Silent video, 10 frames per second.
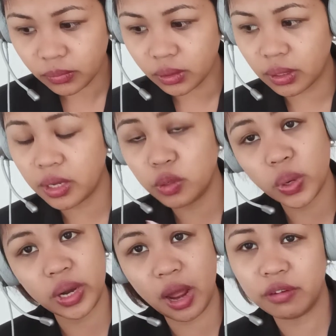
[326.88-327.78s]
And
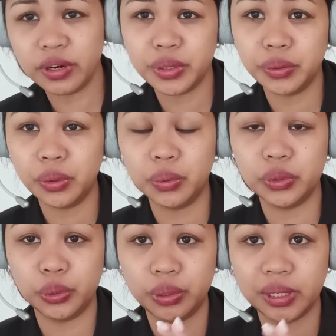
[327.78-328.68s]
wherever you go,
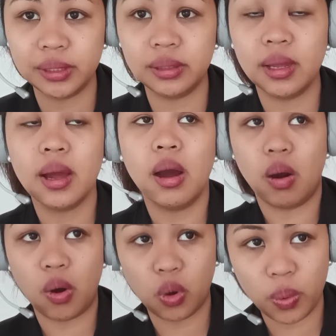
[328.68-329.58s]
you need
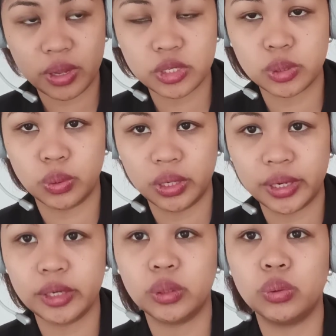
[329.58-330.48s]
always to
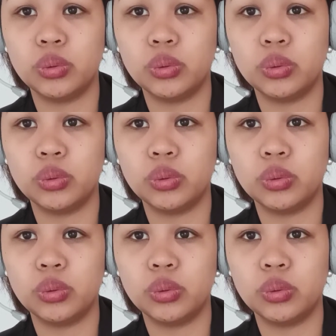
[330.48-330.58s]
learn